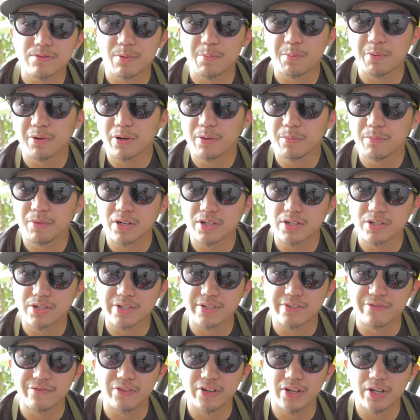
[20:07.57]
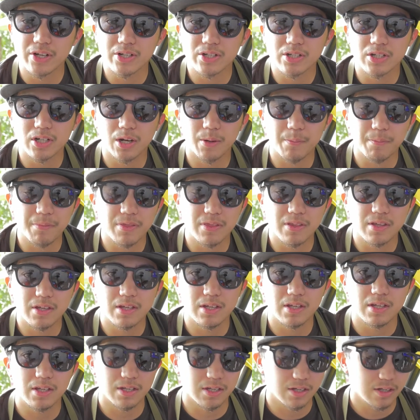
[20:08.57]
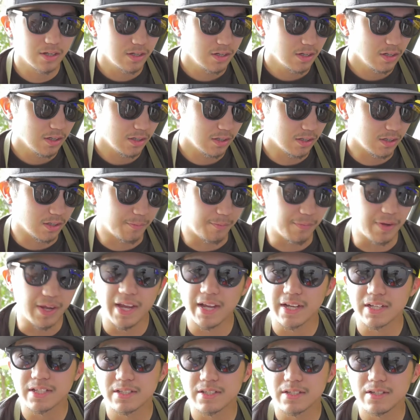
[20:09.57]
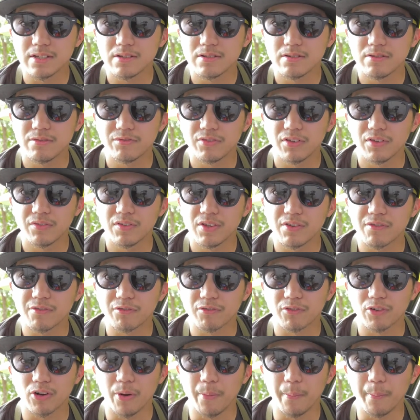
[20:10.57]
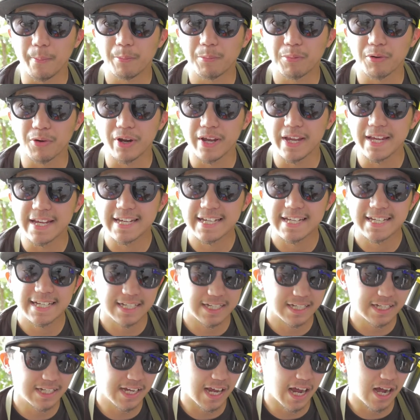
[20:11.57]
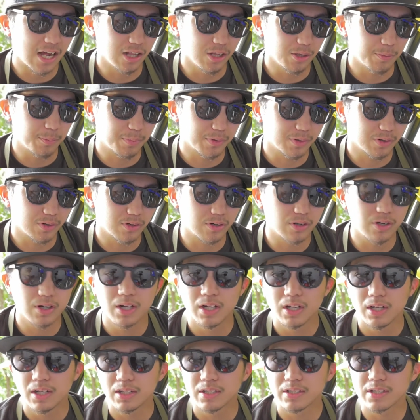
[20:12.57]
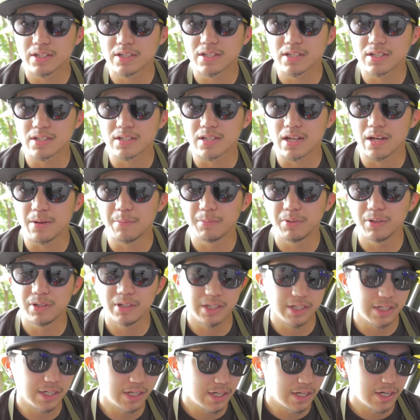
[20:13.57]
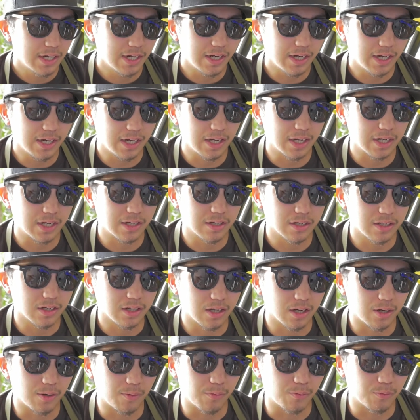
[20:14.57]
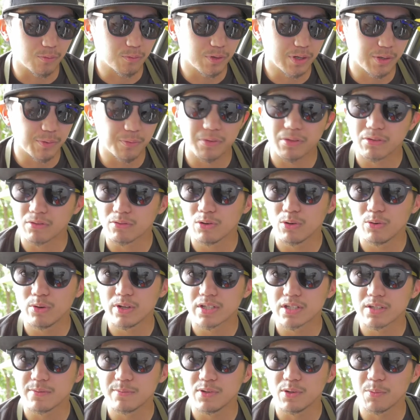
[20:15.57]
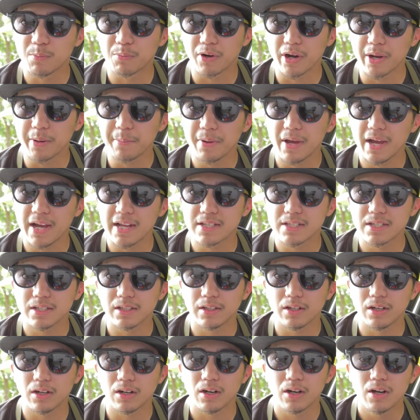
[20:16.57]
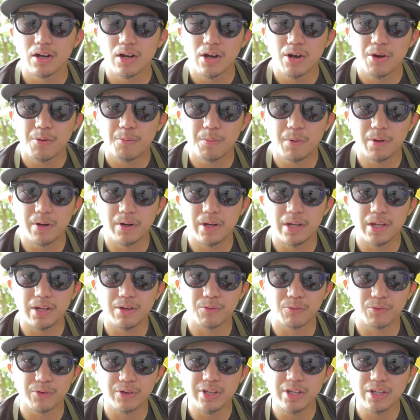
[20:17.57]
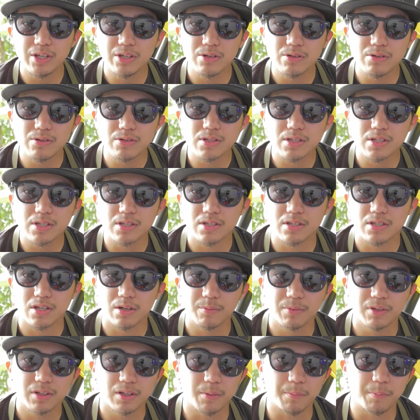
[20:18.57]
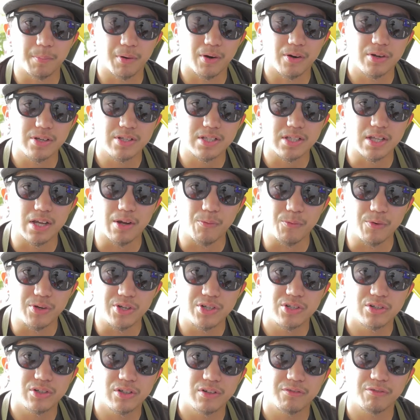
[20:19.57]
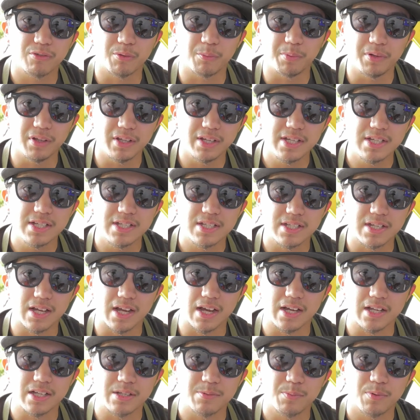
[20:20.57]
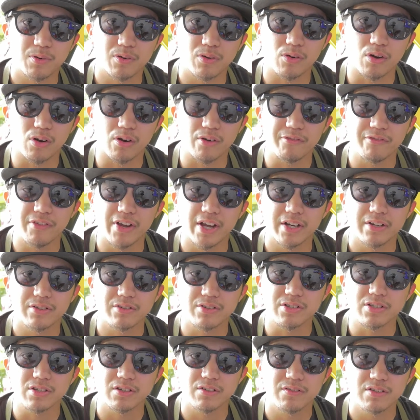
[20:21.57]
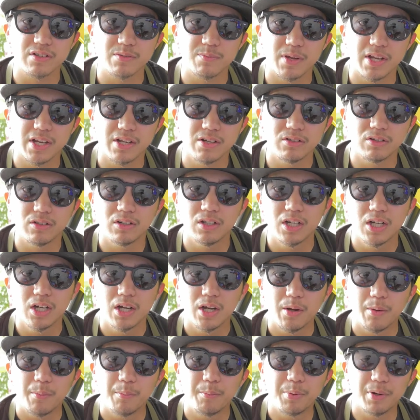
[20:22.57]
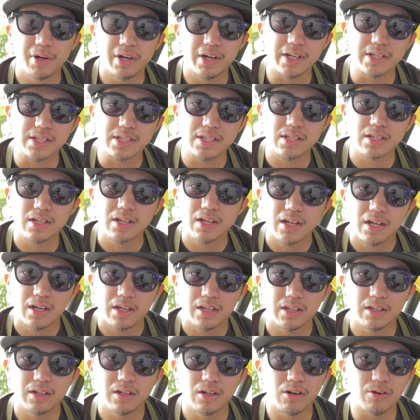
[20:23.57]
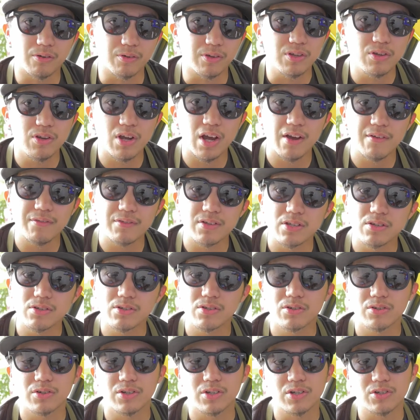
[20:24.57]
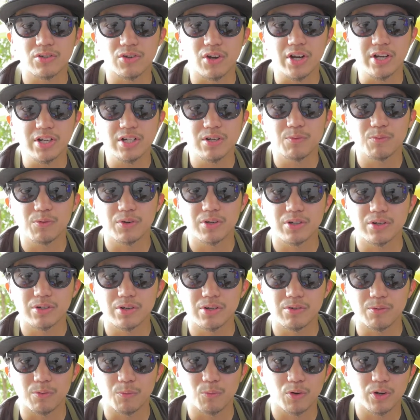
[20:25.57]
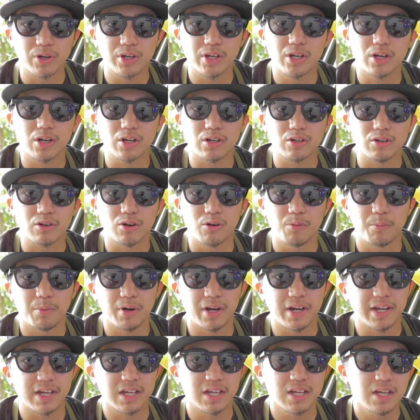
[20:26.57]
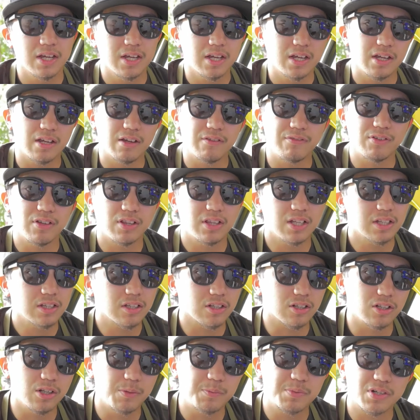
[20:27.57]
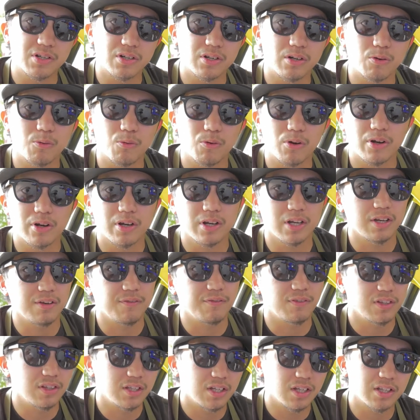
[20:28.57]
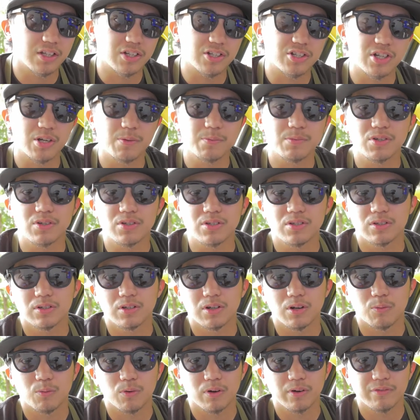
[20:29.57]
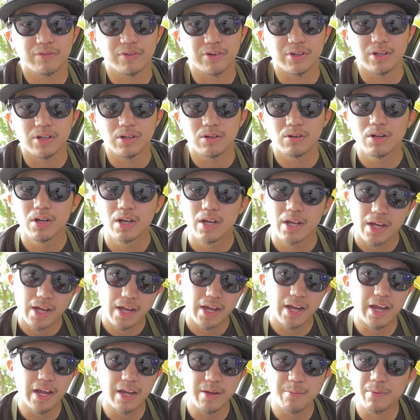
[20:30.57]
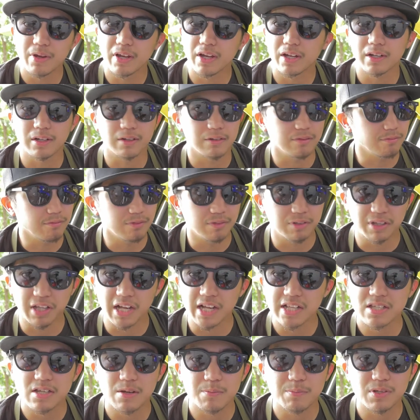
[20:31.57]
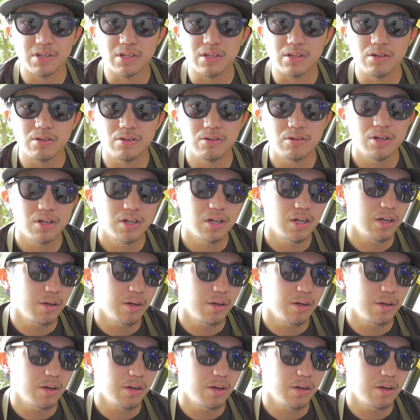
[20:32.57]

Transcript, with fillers: We pretty much just finished up the um, X T two fifty front brake caliper disassembly, and uh, we threw in some new brake pads in there. We reused some of the parts that we should have replaced as per our factory service manual, but you know, you have to use your discretion when you're working on your own bike. If you think the clips are going to work and if you think the shims are still going to work for you, hey man, that's up to you.